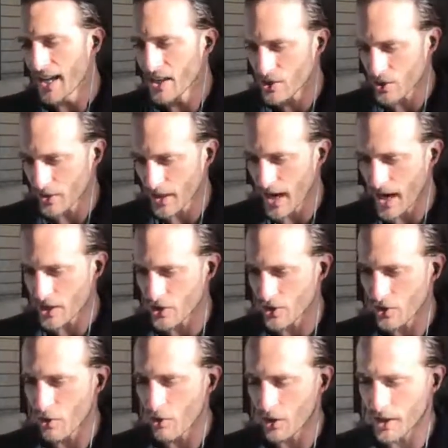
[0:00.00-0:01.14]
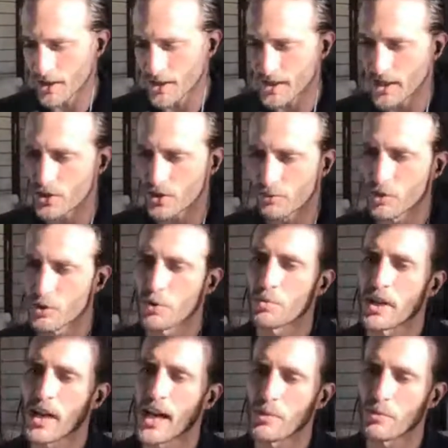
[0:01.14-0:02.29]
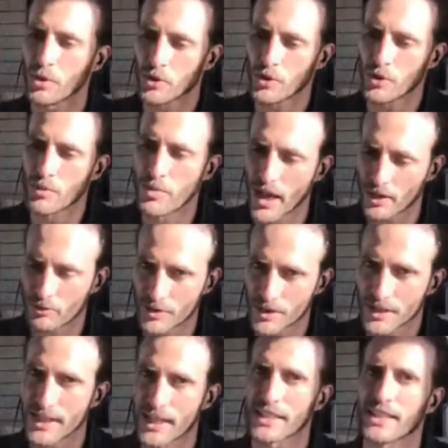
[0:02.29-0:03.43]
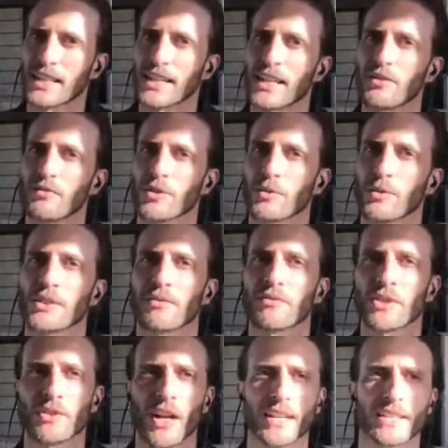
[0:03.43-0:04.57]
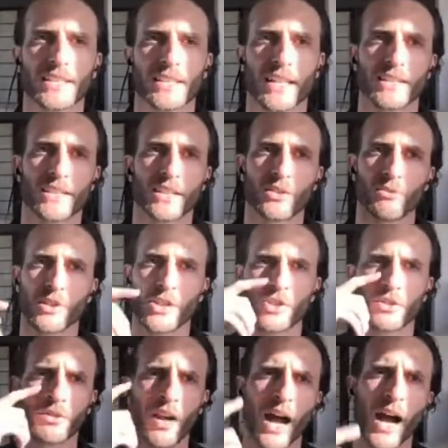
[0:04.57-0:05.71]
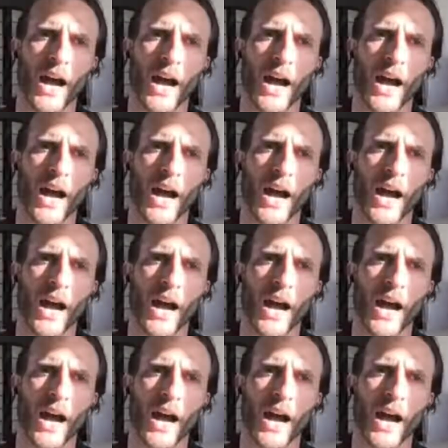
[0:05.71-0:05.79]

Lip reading: international organization which would be able to better resist the influence of the United States in the region.